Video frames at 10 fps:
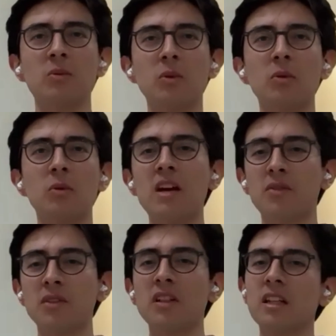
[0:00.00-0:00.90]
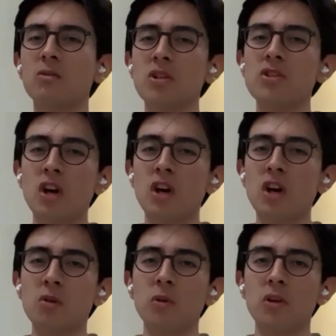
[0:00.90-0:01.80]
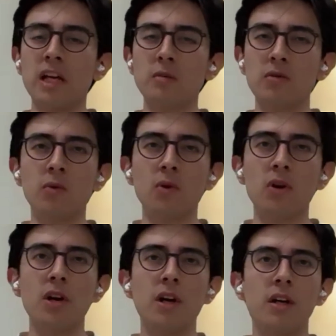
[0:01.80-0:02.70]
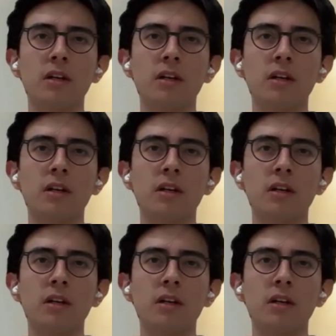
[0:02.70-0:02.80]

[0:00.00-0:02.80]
w we definitely reached the number we were aiming for.